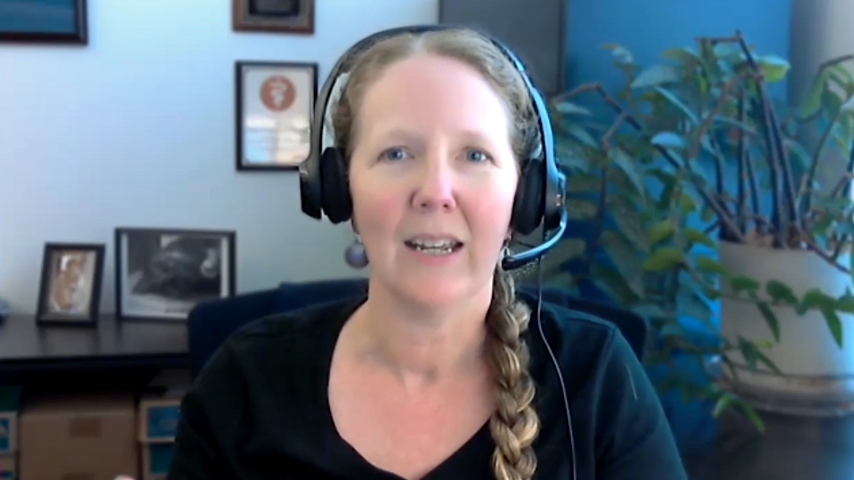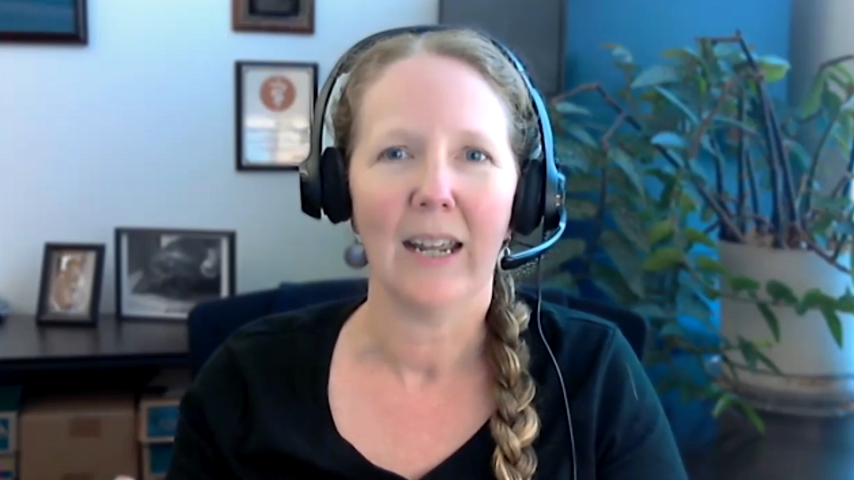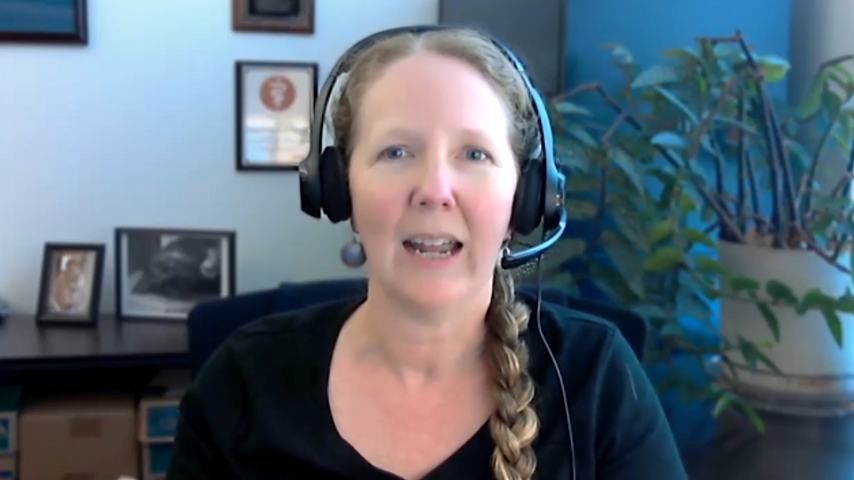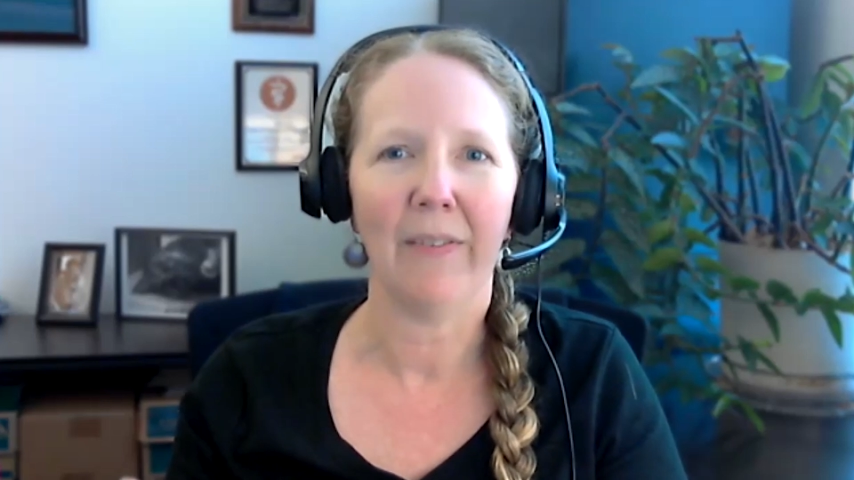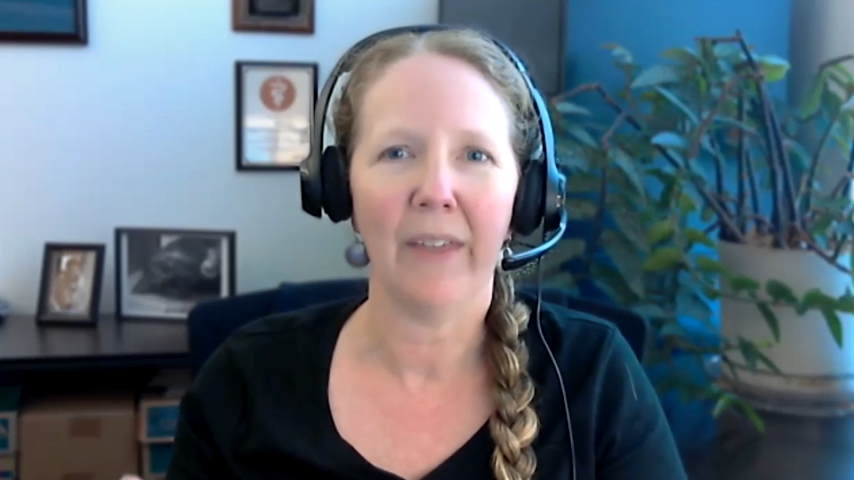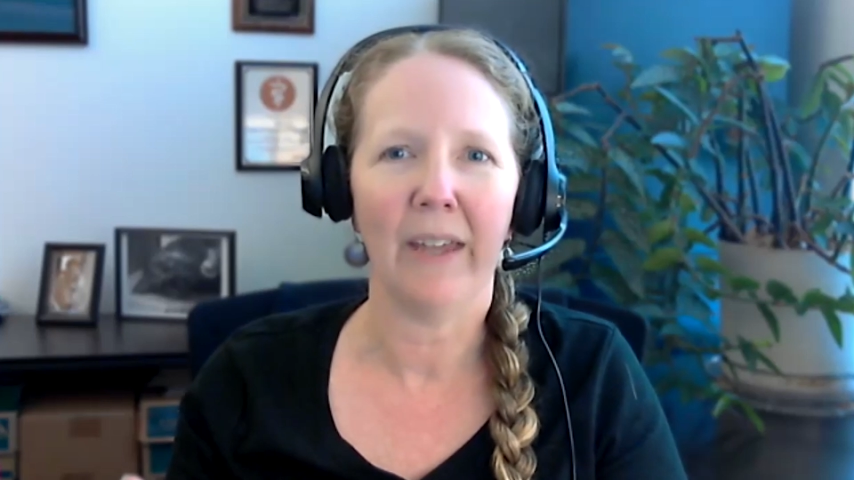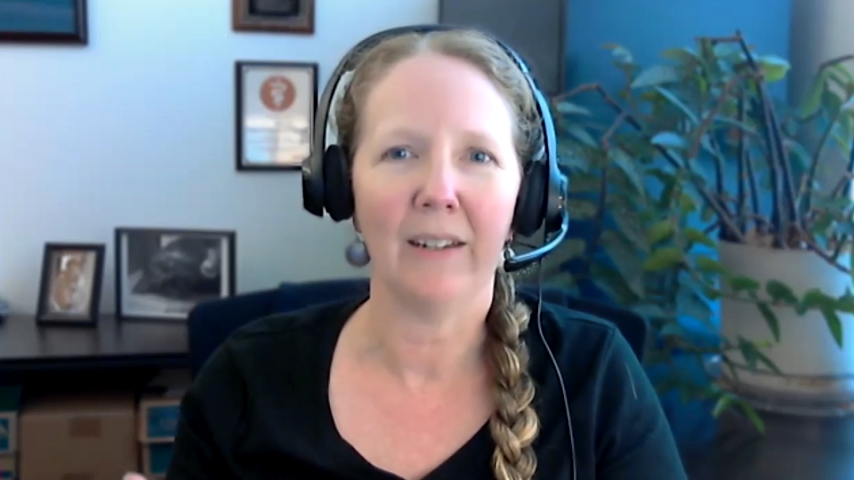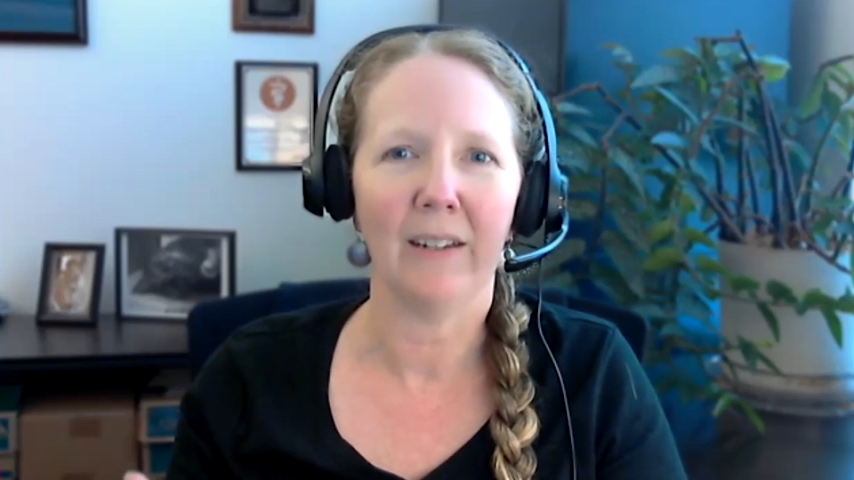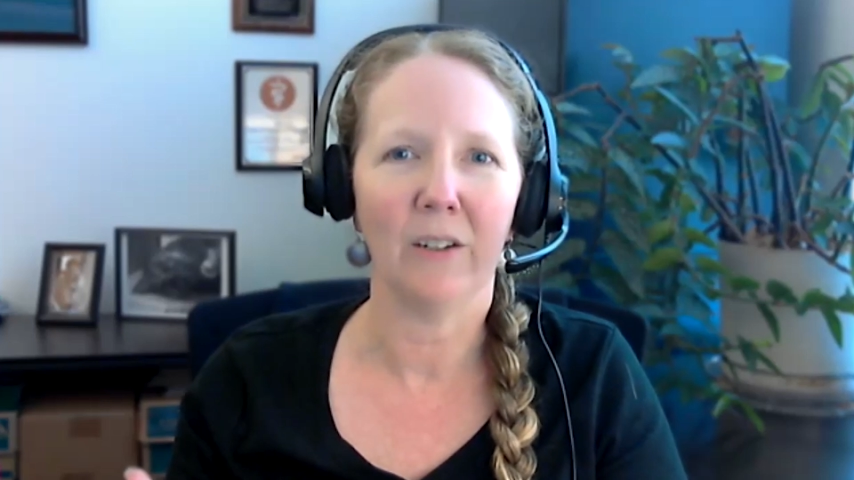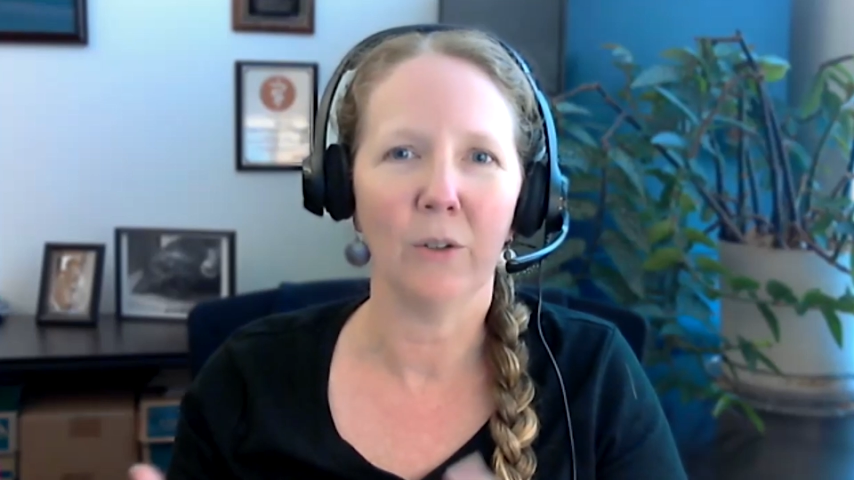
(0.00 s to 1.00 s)
And
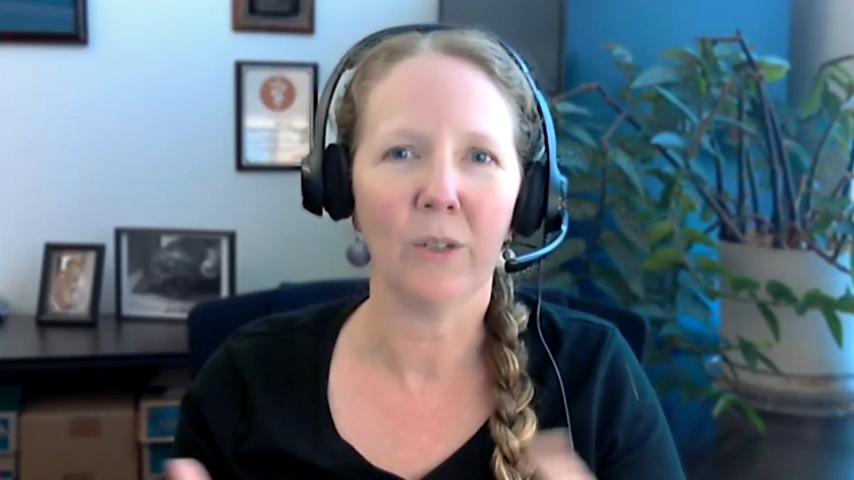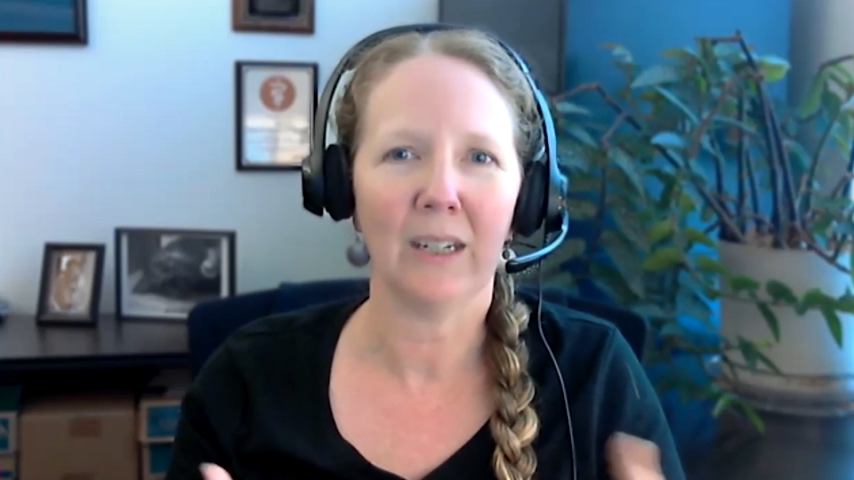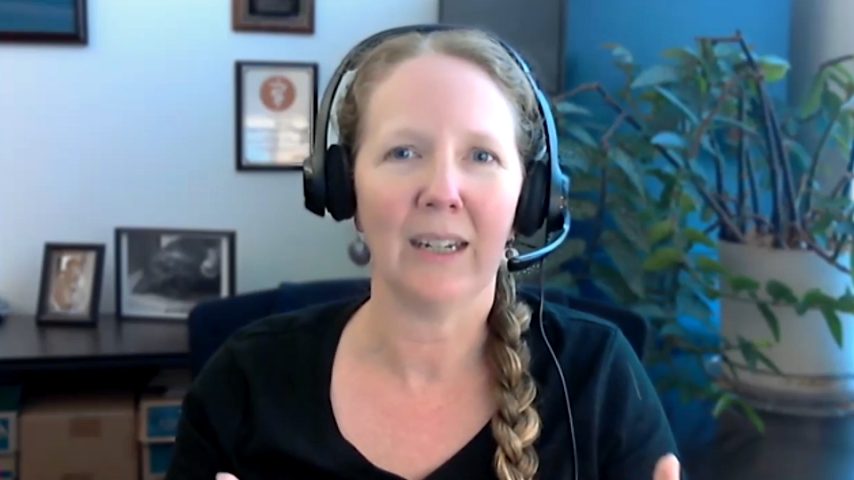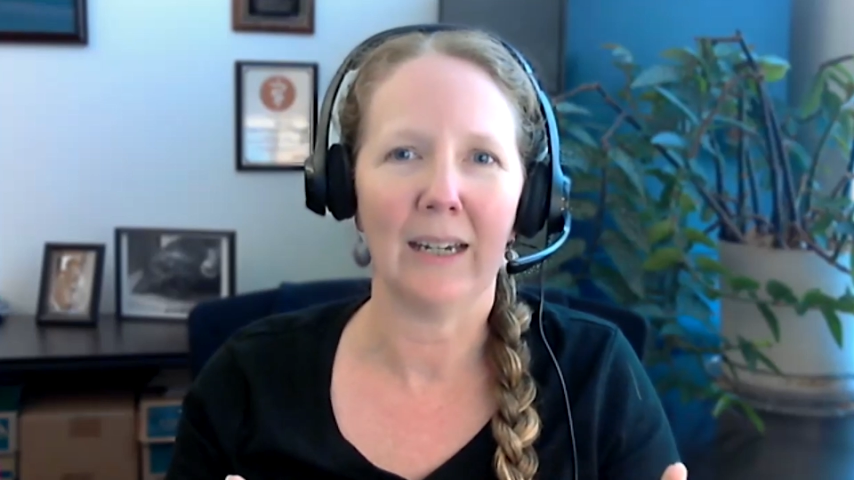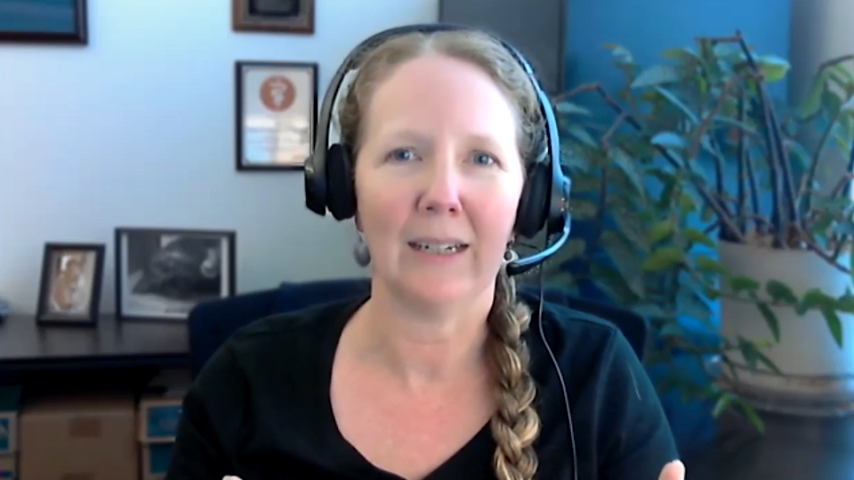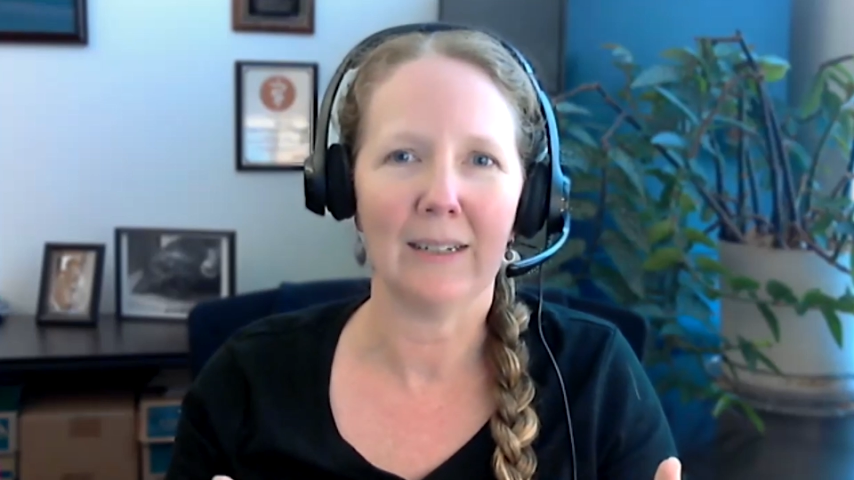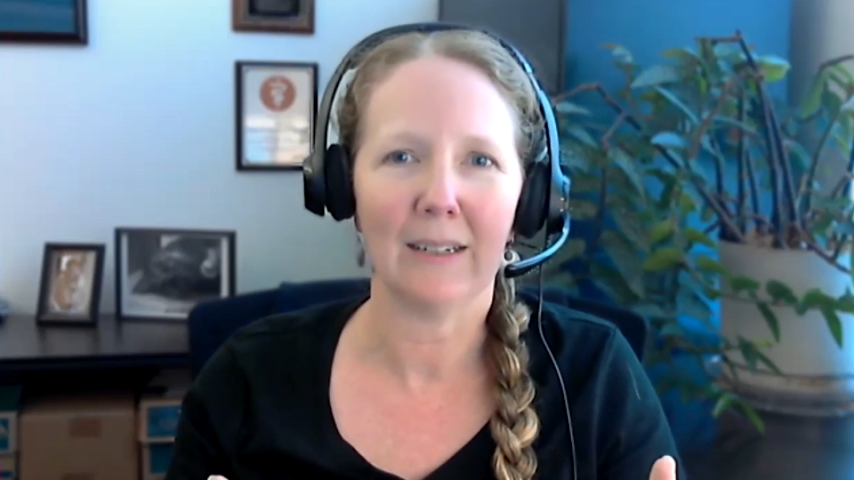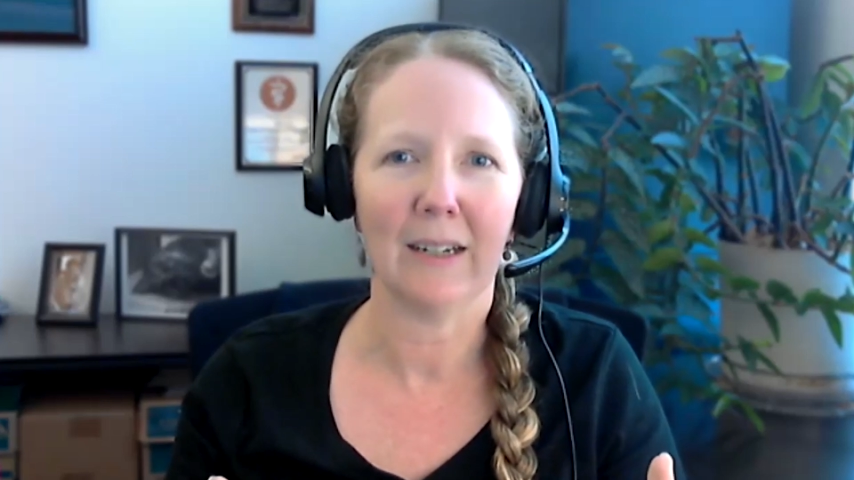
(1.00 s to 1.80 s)
then looking at,